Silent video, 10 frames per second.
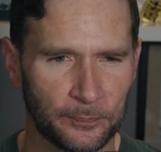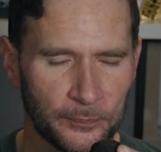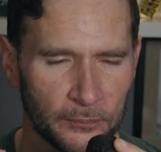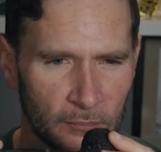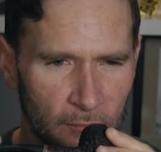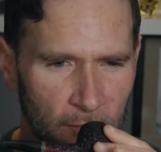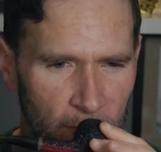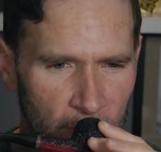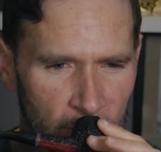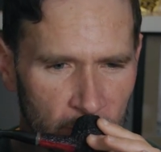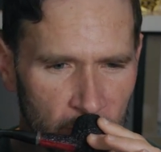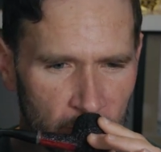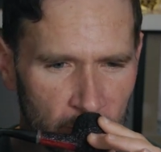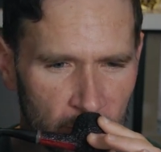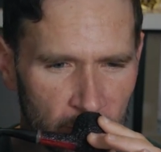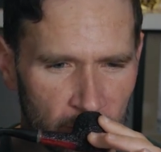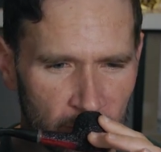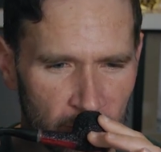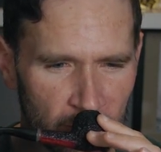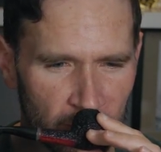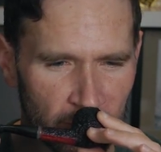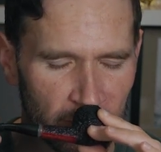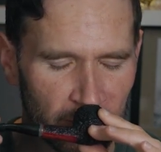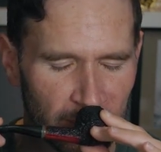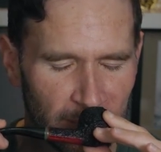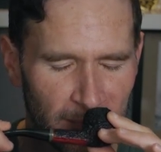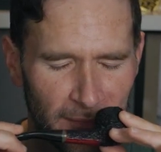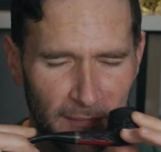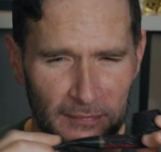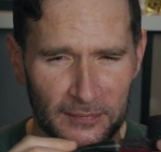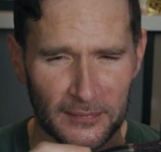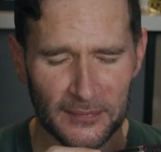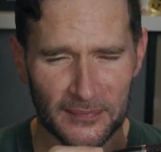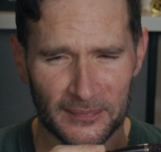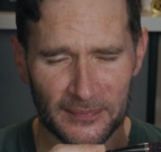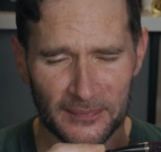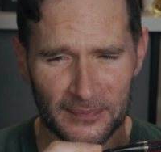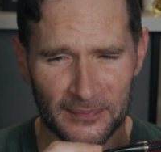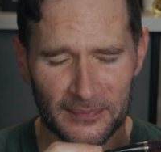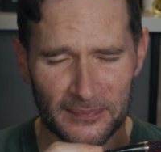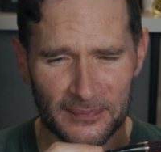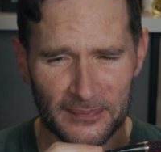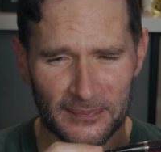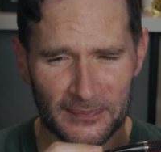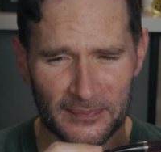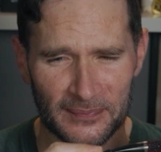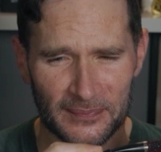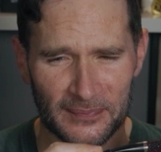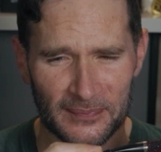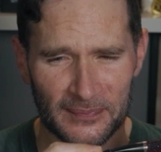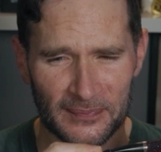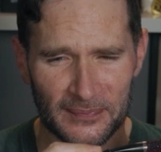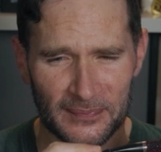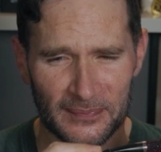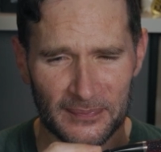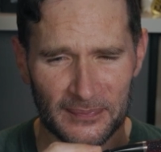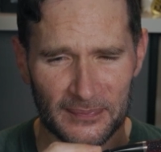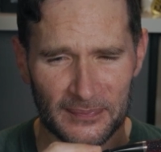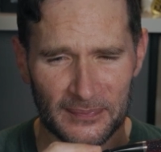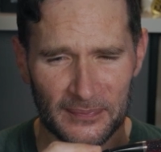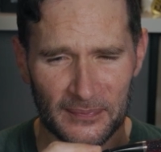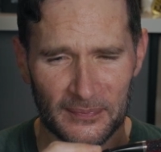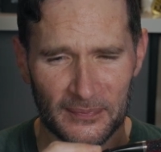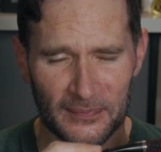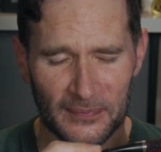Nobody speaks.